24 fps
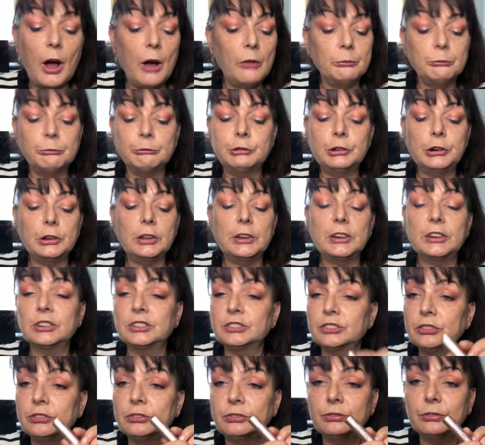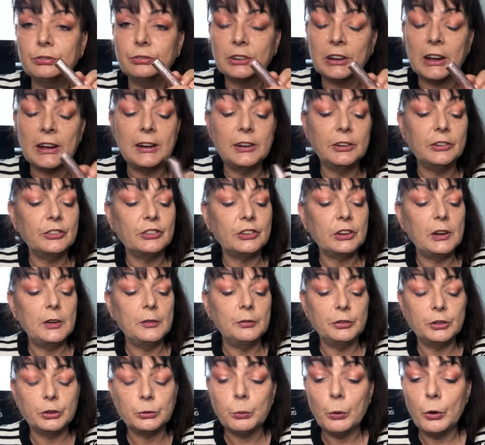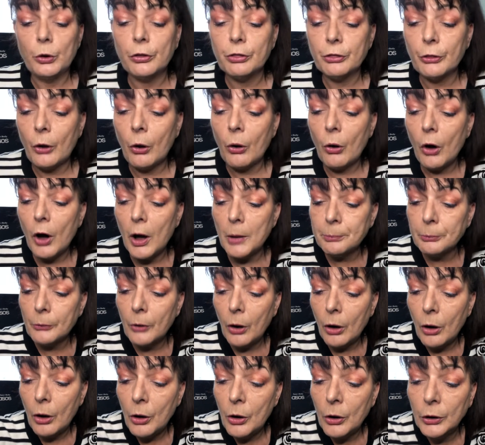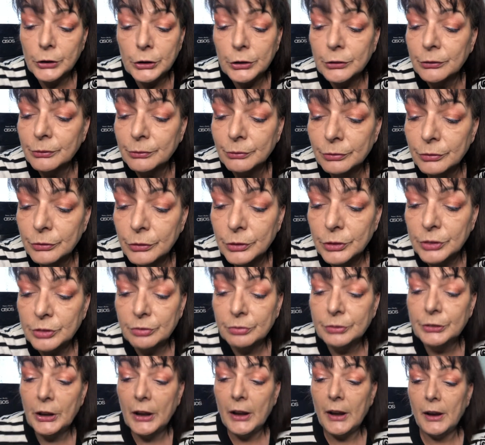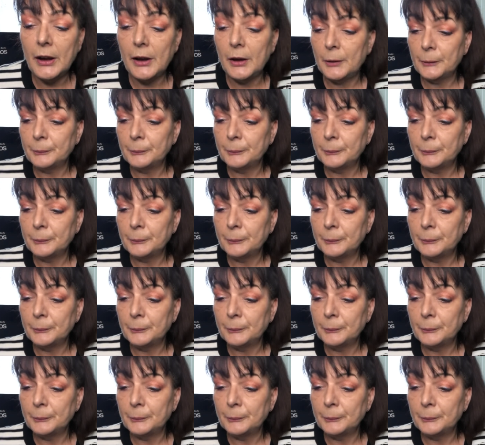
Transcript: Really keen to see if it's worth the hype. Yeah.